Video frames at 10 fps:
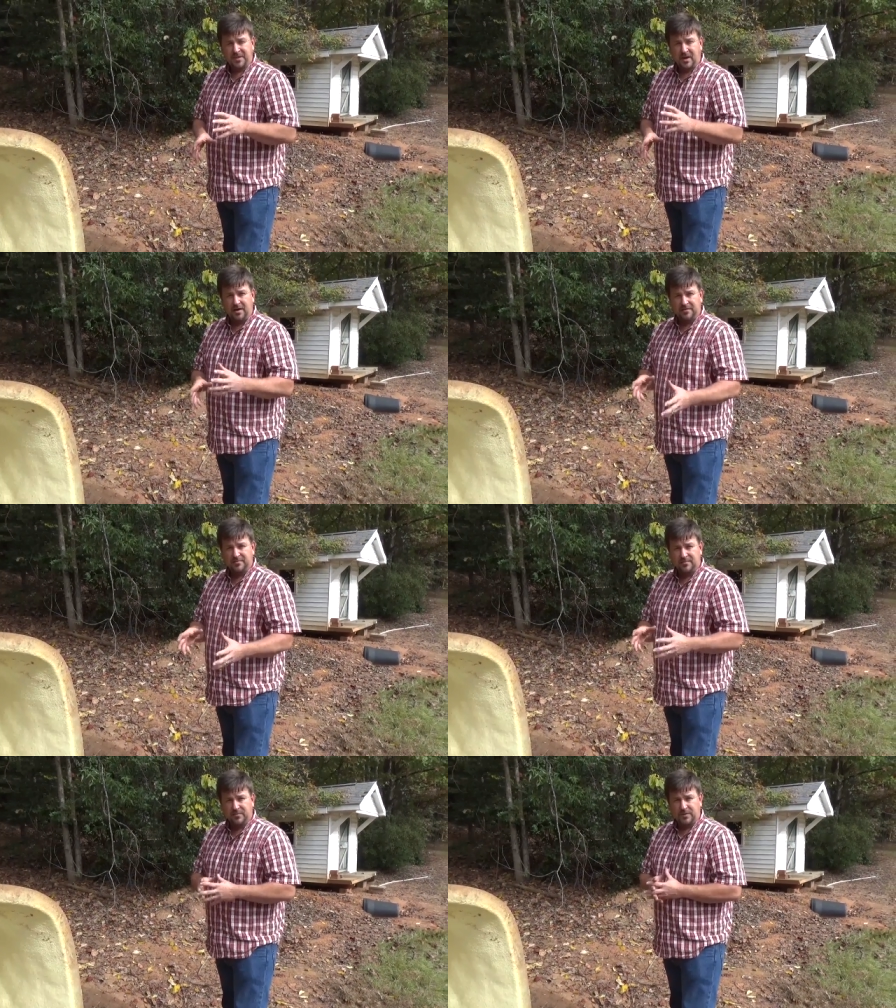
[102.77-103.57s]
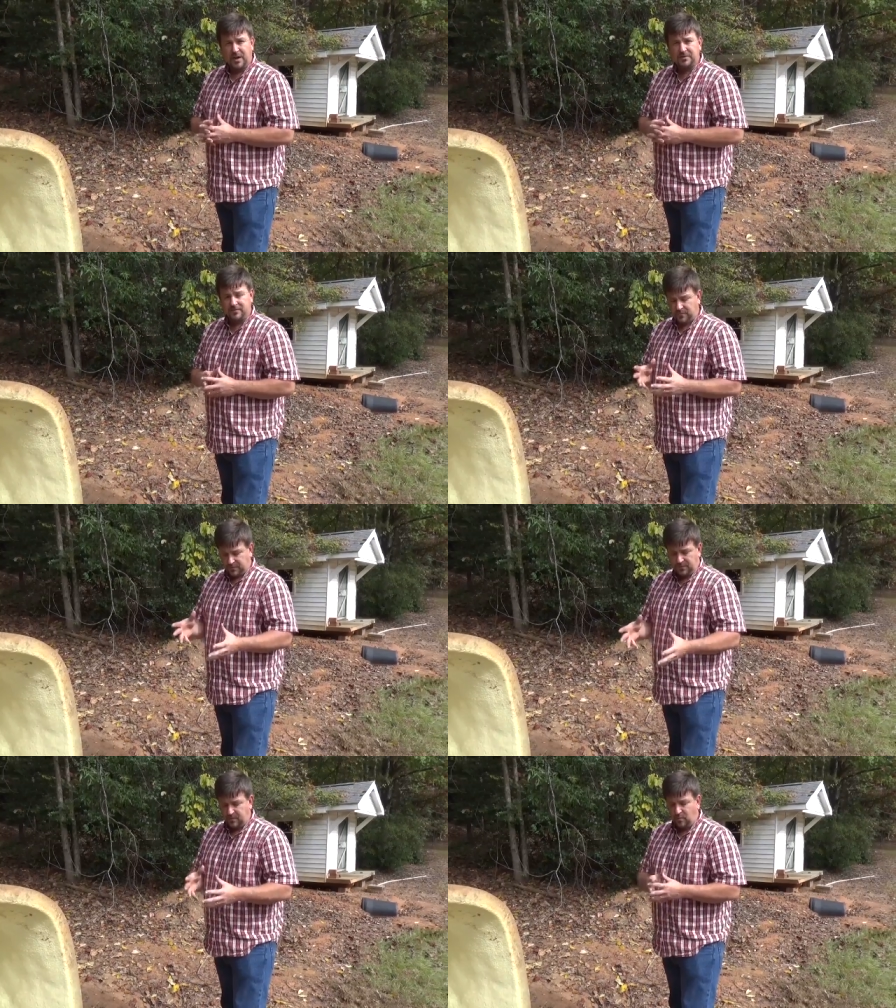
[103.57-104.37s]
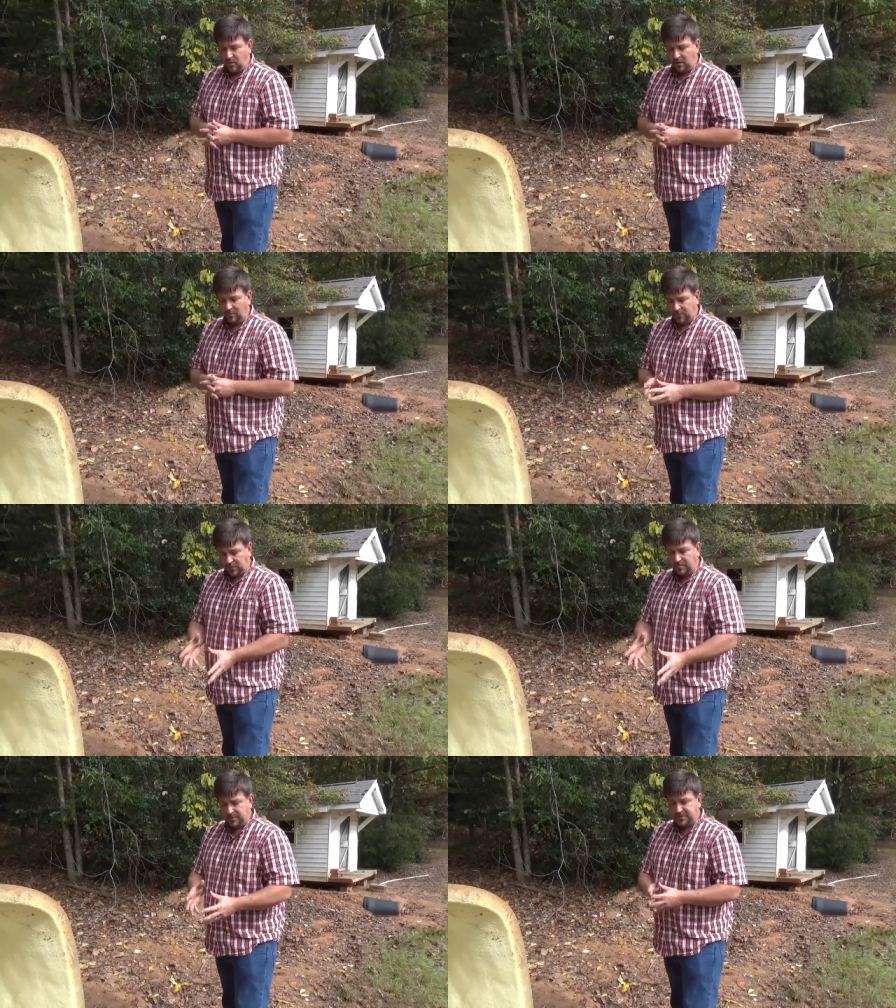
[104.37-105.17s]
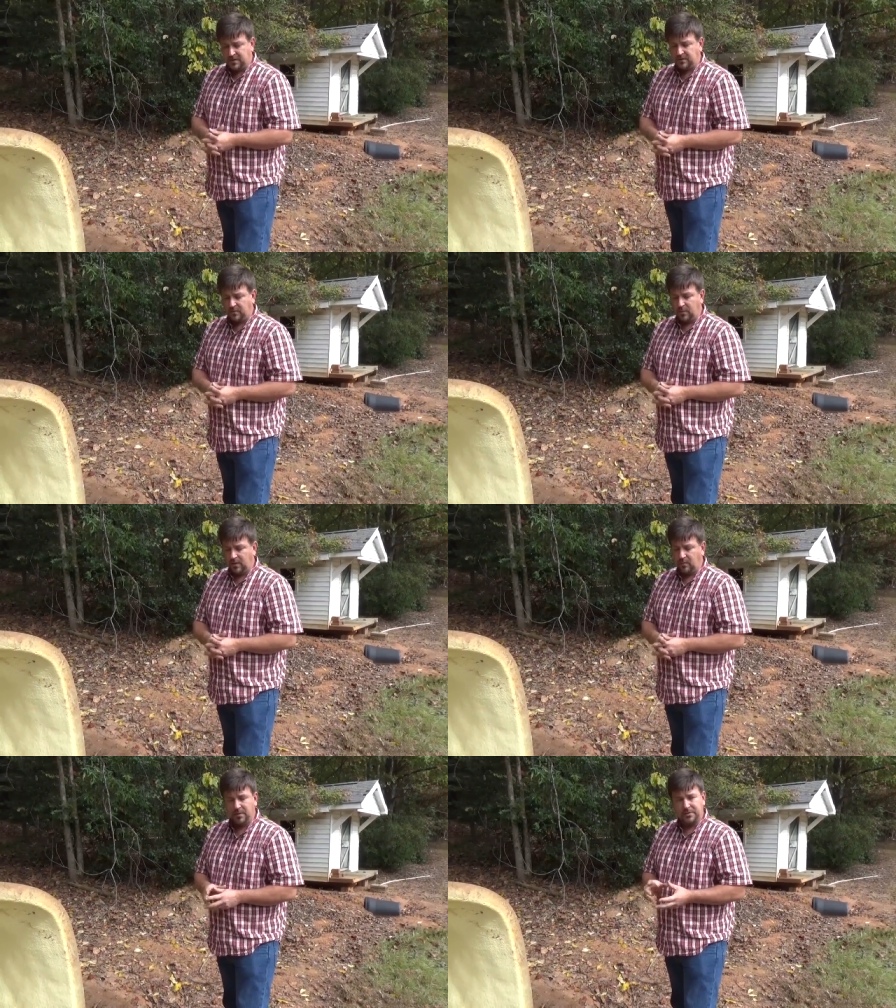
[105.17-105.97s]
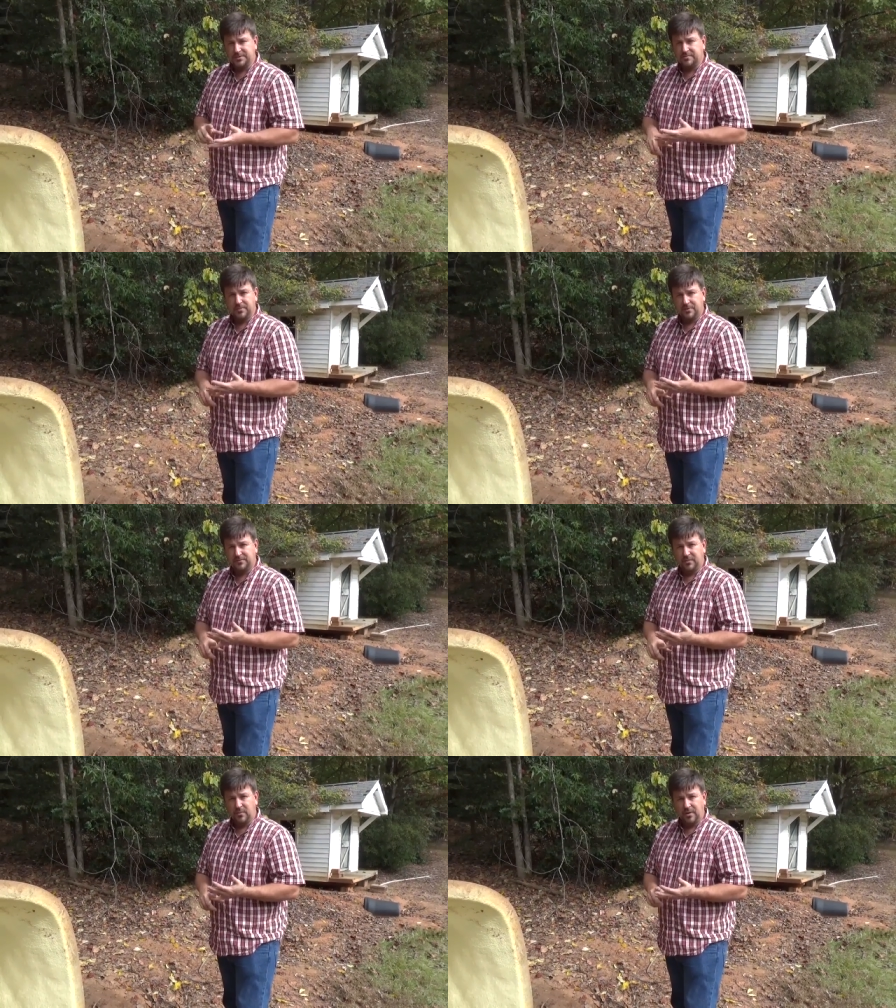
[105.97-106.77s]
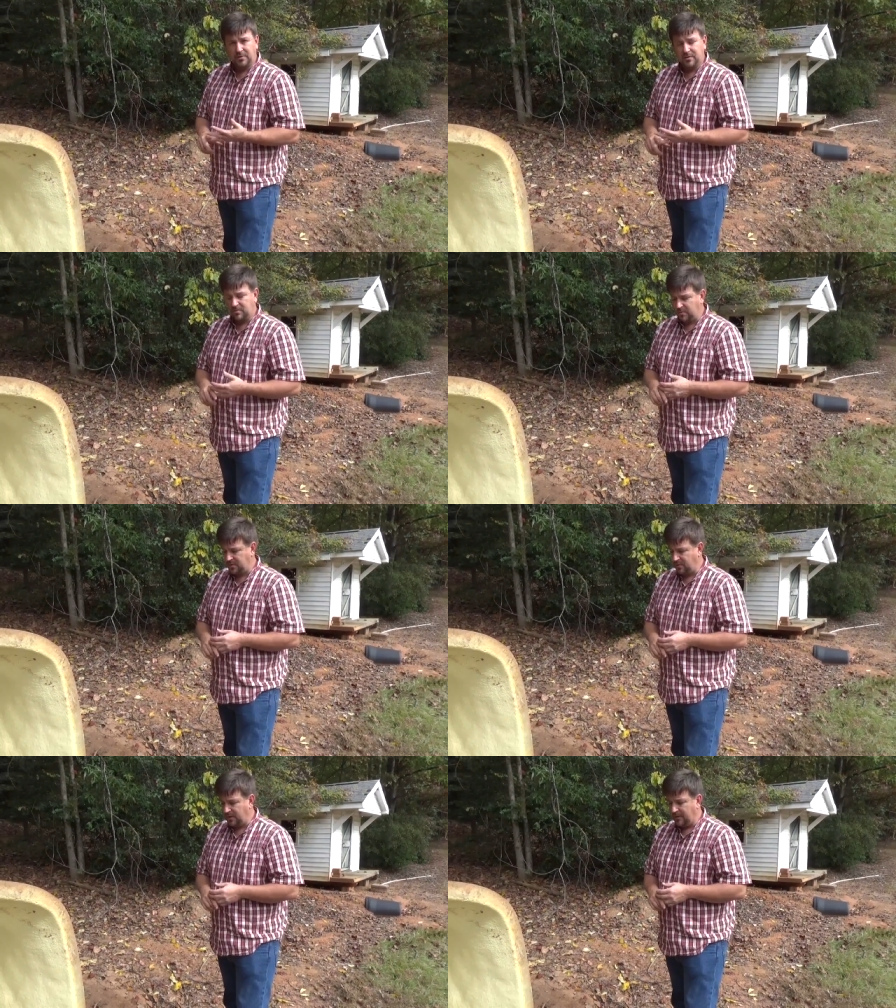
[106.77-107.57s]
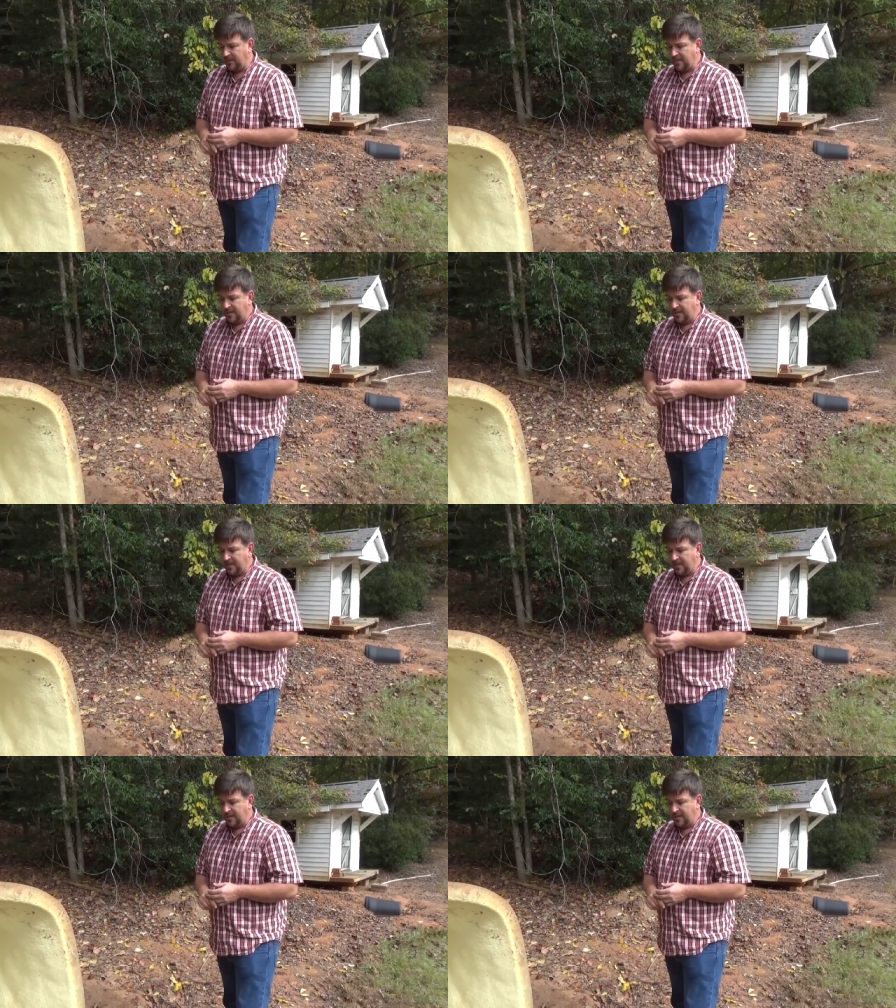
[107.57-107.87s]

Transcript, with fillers: on for for your well for your particular well, whether it's a personal well or community well.